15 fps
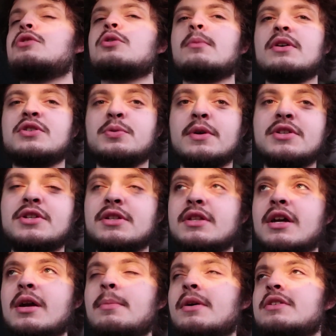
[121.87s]
I took my Switch in
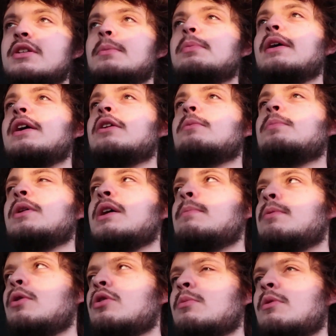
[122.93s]
there because I planned on
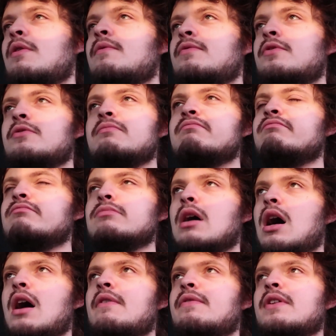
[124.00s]
playing Pokemon for
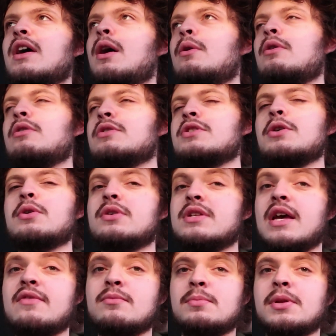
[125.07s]
half an hour or so
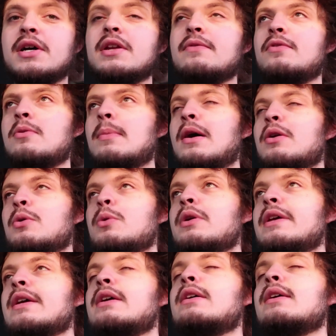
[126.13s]
because I haven't played it for about a
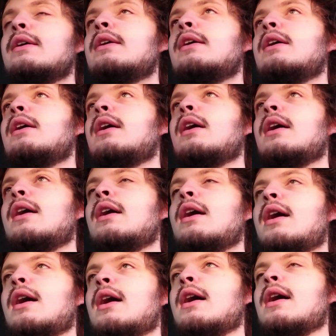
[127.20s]
week.
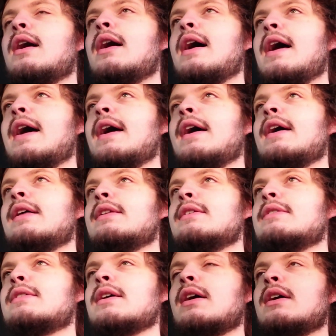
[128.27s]

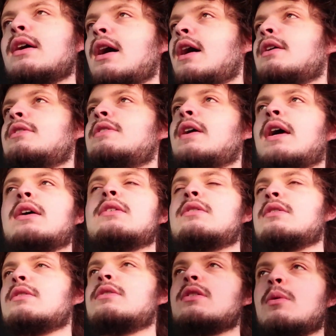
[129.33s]
And I
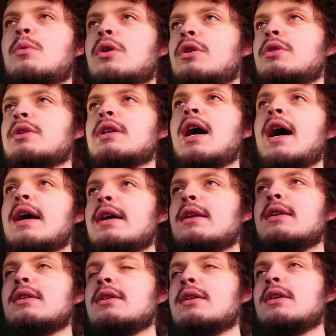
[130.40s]
texted someone
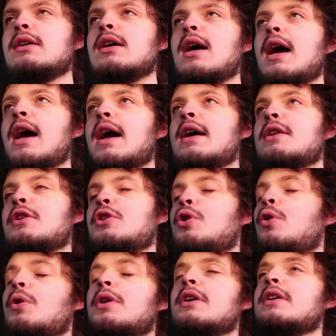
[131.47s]
goodnight, and
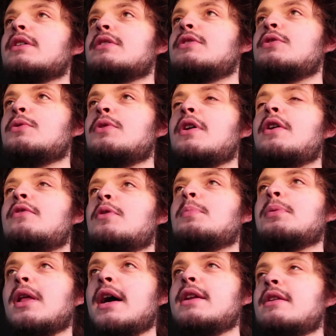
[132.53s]
according to their
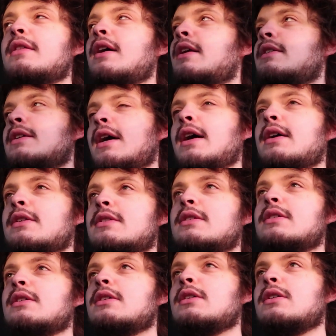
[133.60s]
reply to that
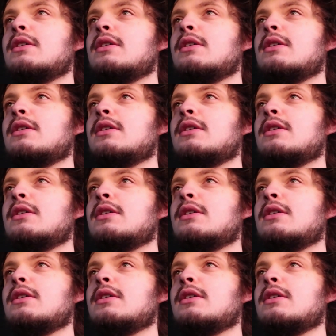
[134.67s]
text,